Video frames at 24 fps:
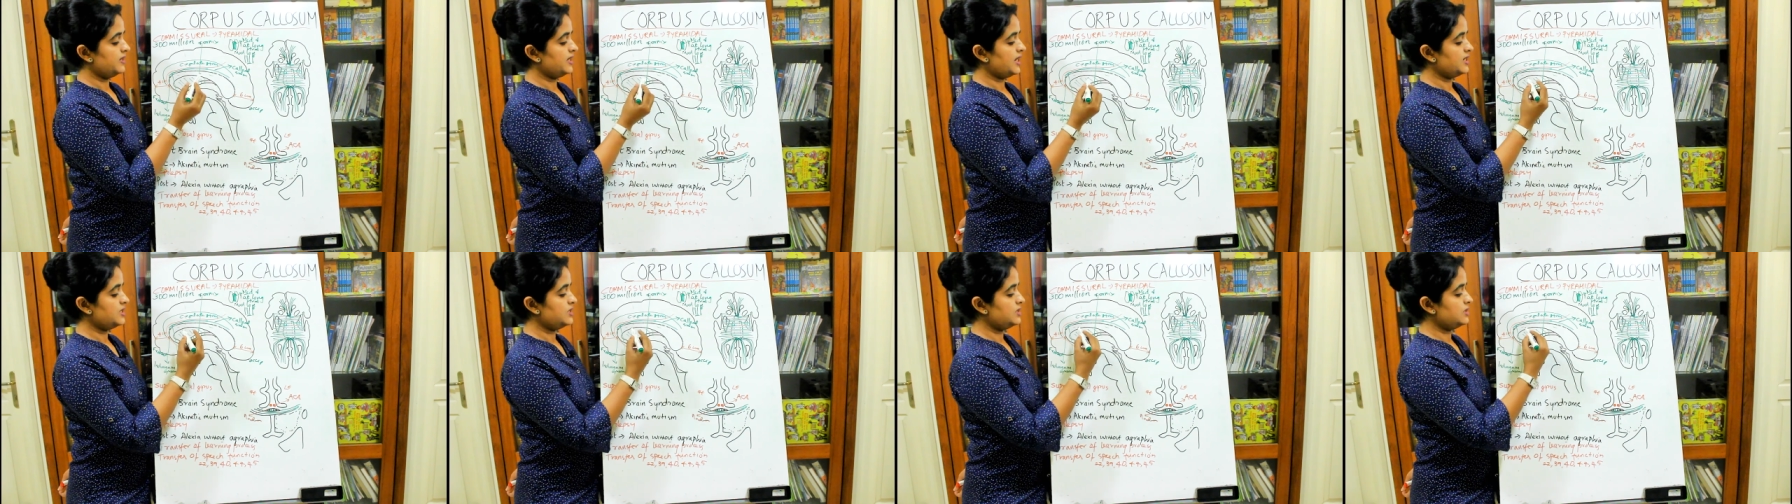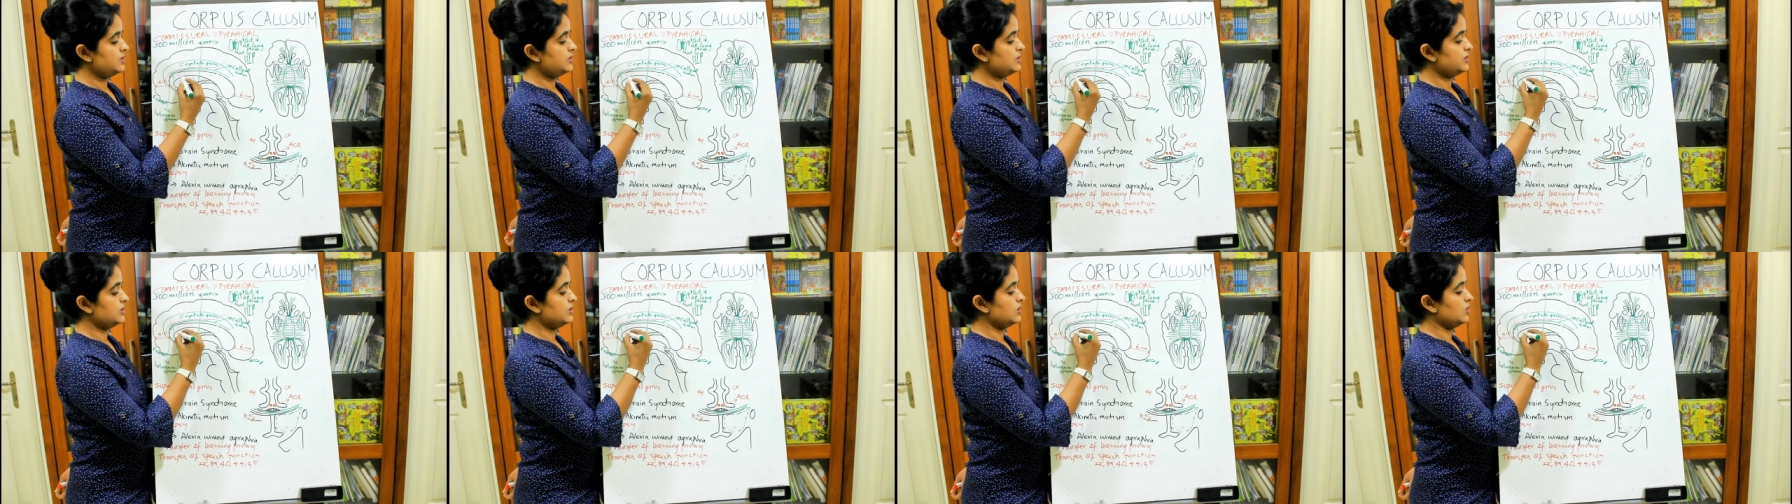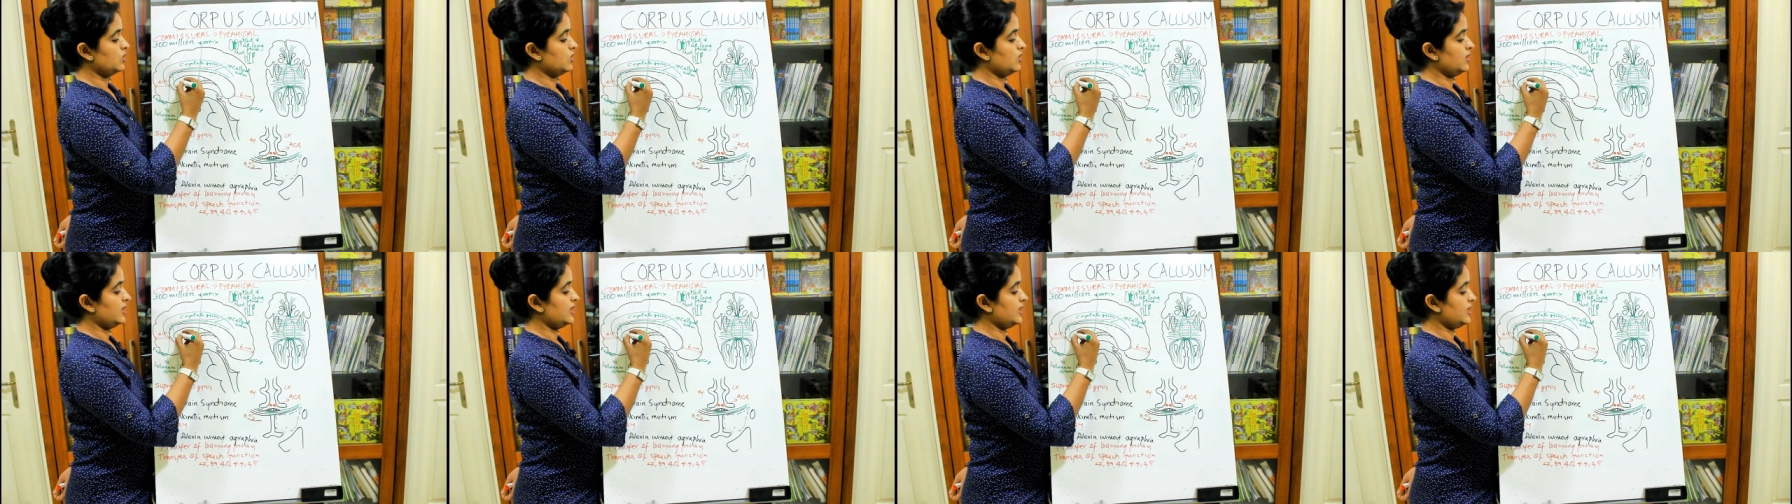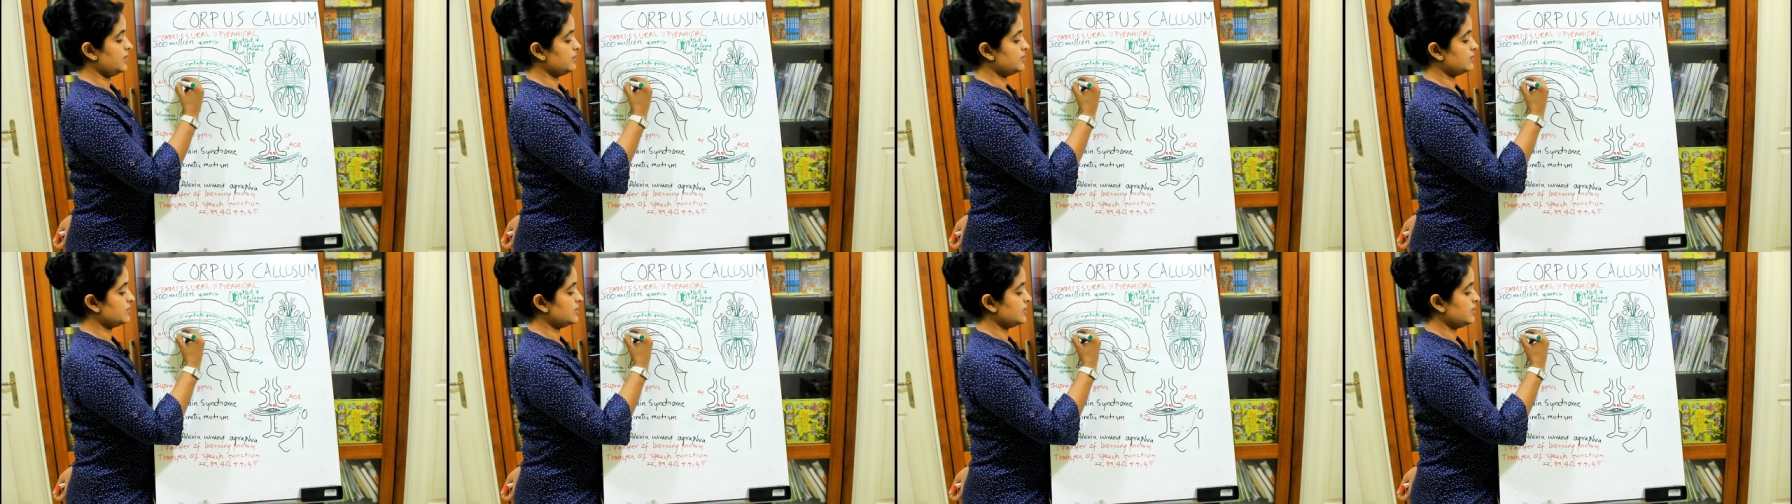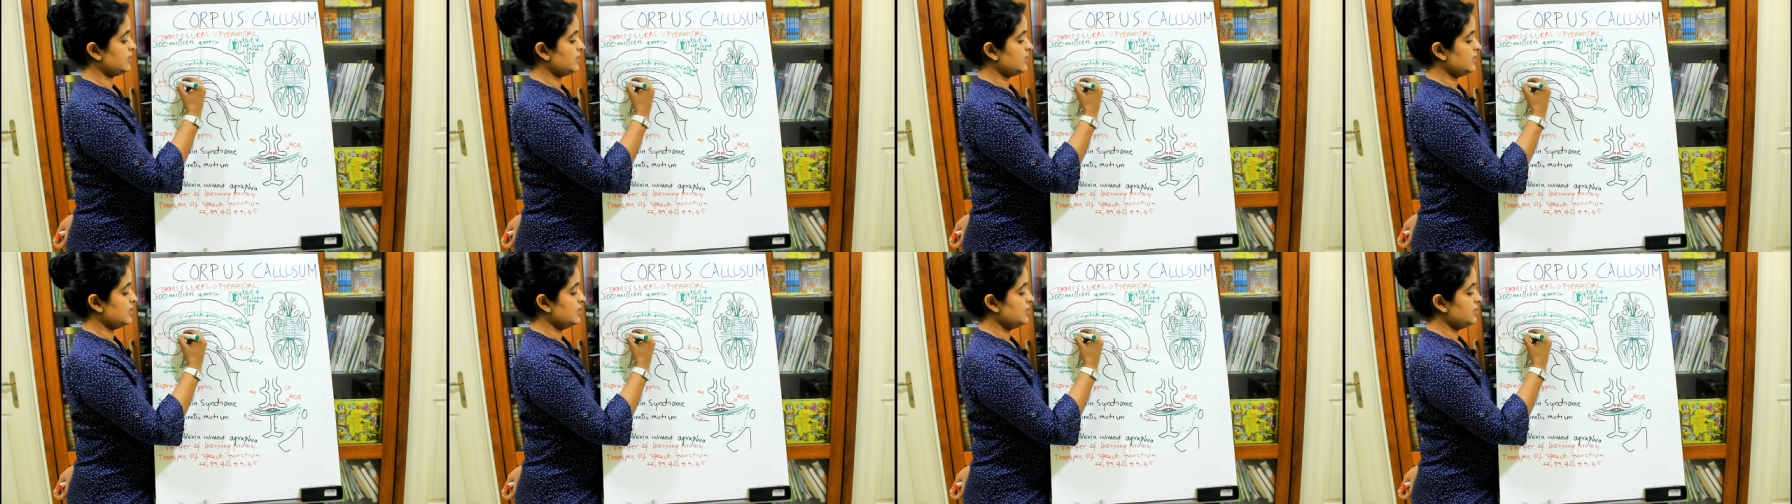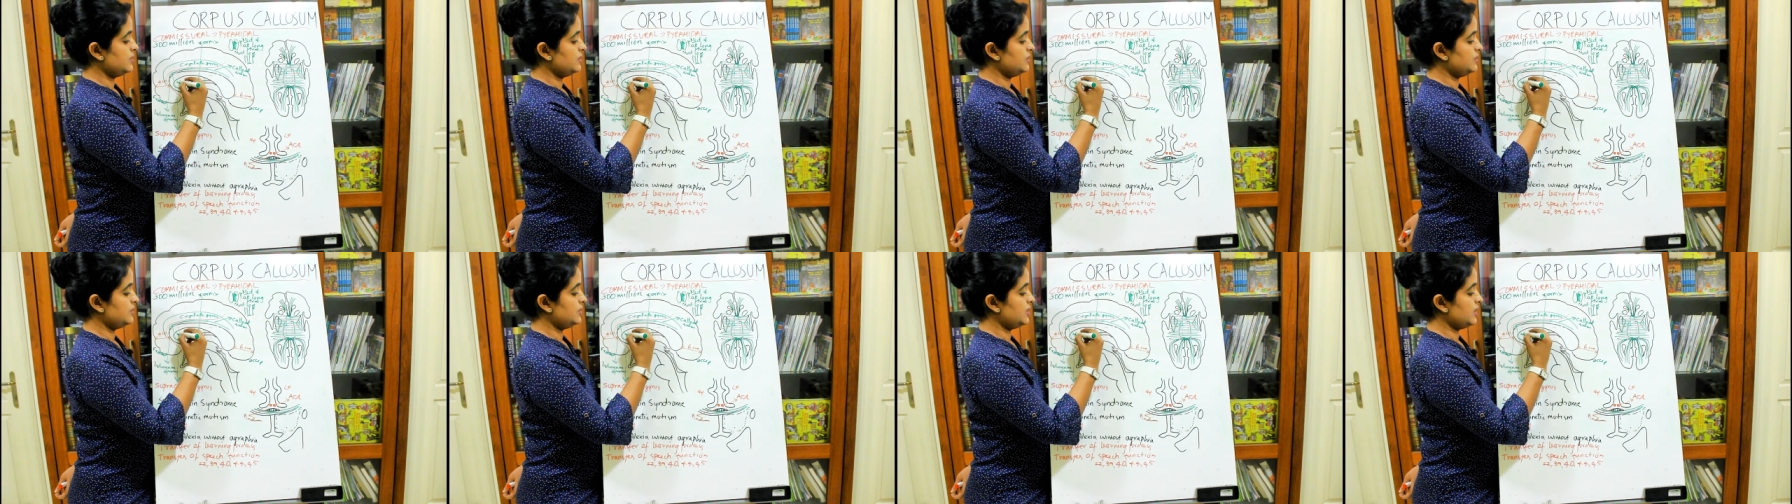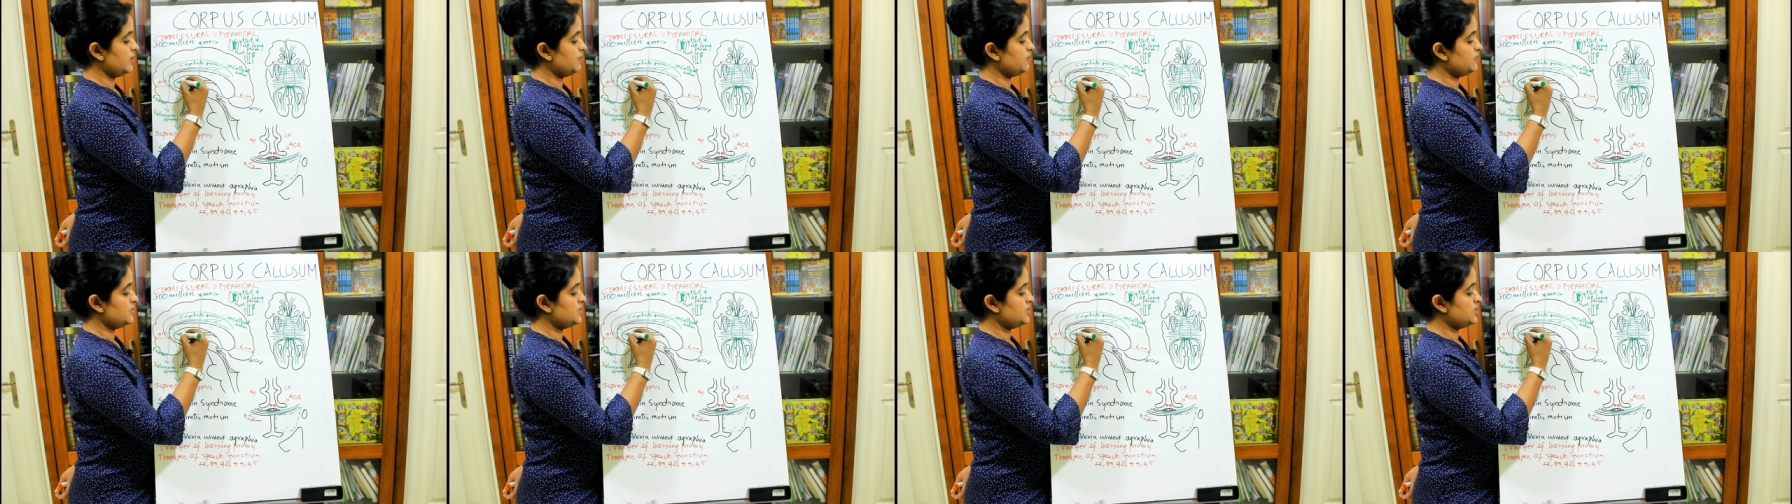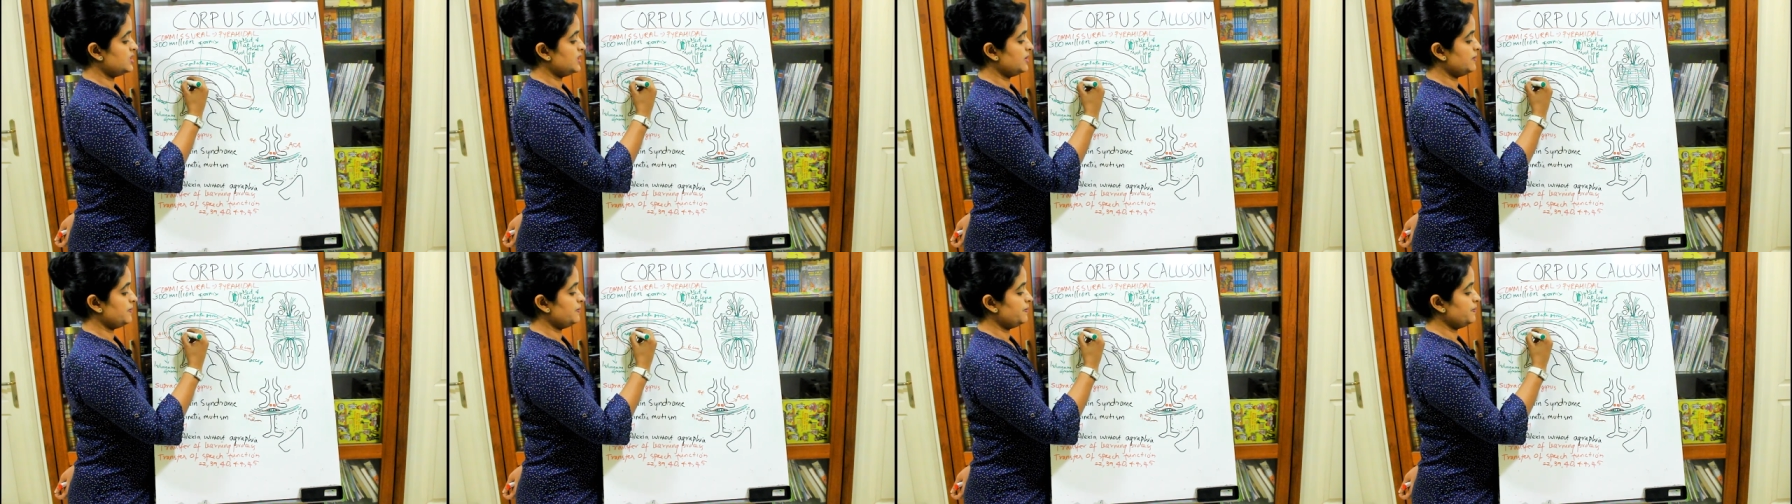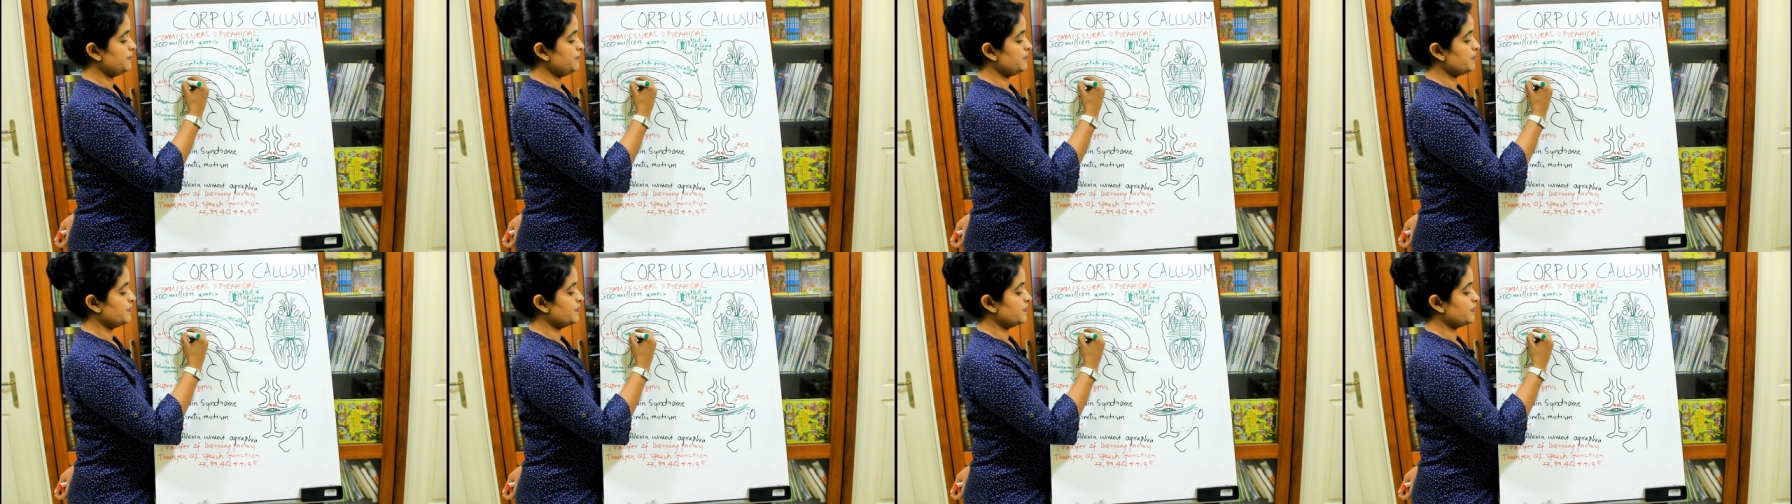that is known as septum